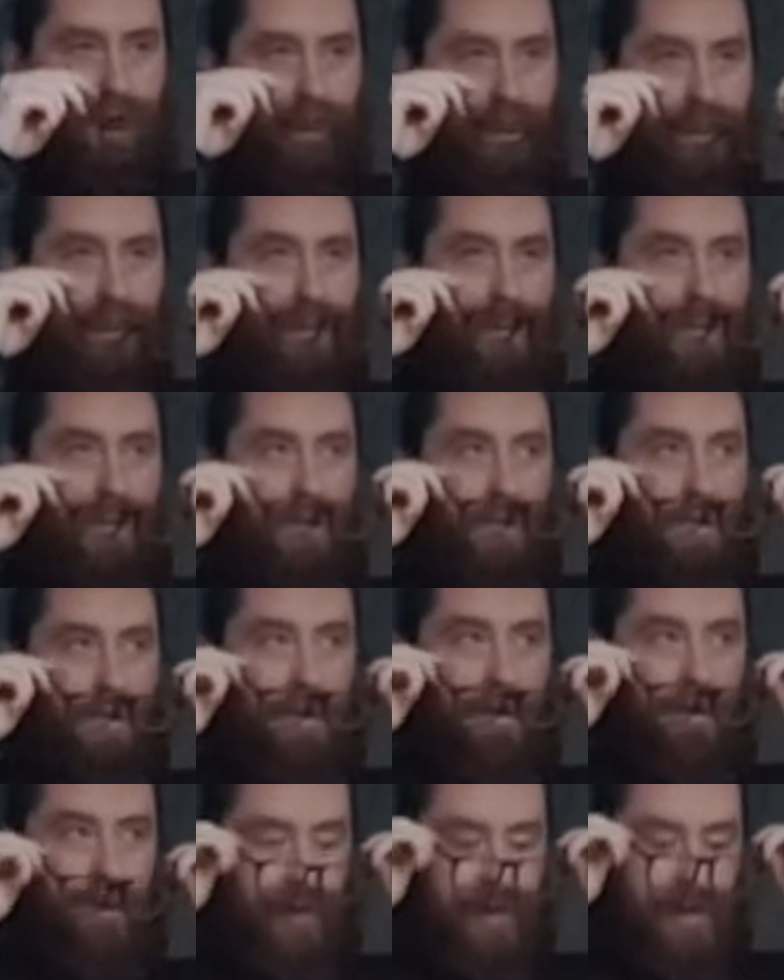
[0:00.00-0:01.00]

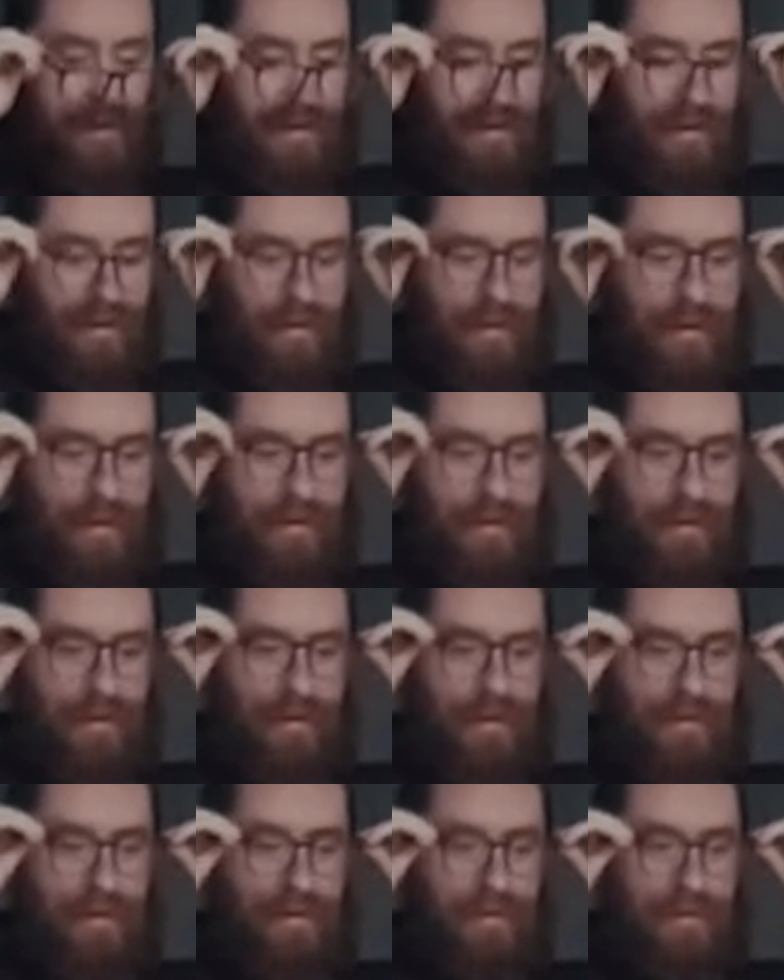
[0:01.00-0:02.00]

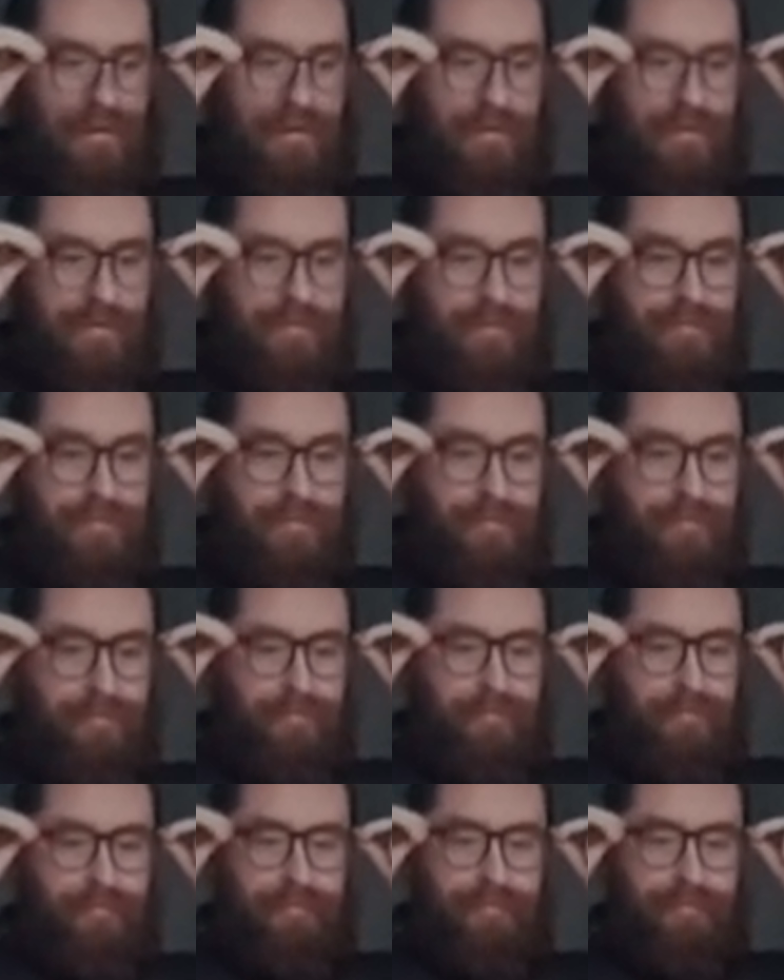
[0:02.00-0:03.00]

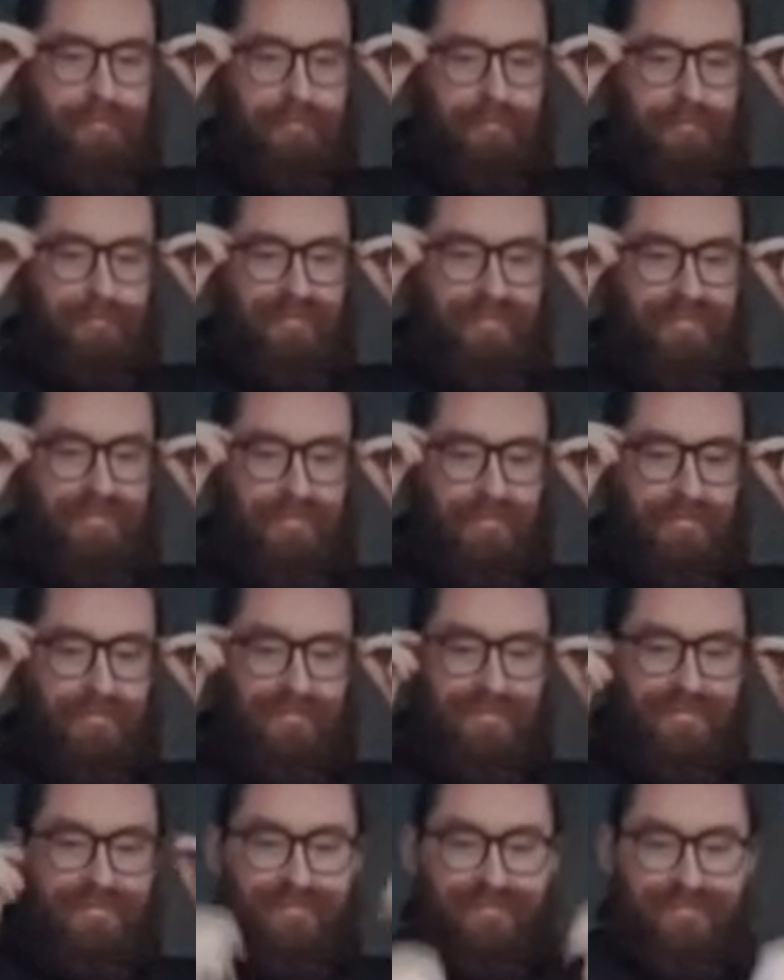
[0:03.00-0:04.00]

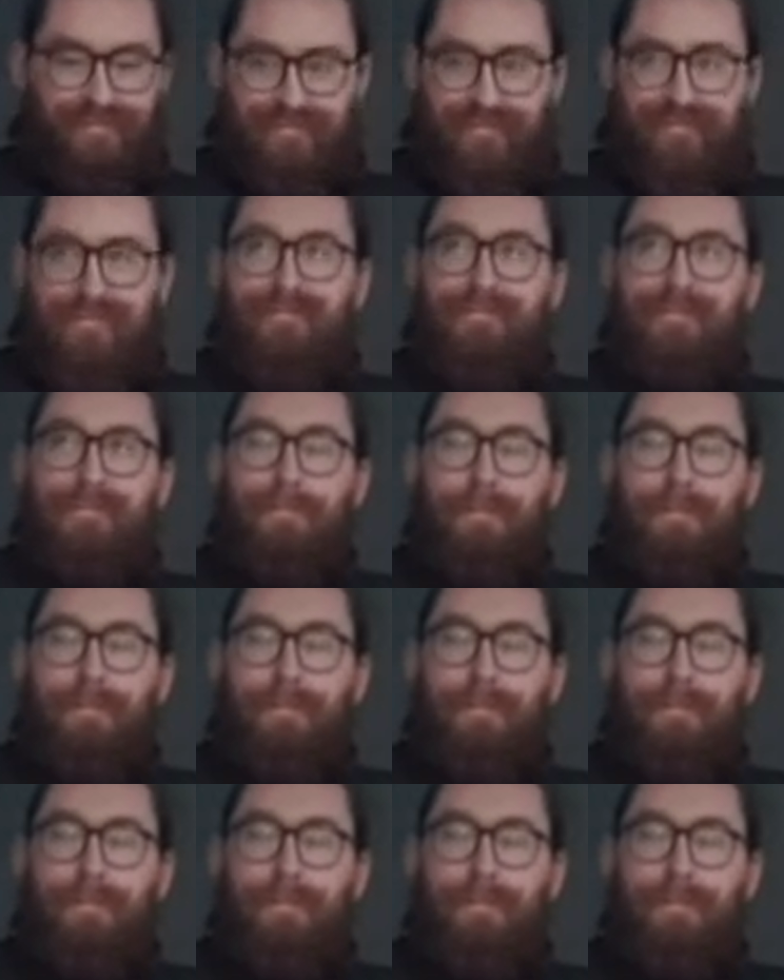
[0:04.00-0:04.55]
No one is speaking in this clip.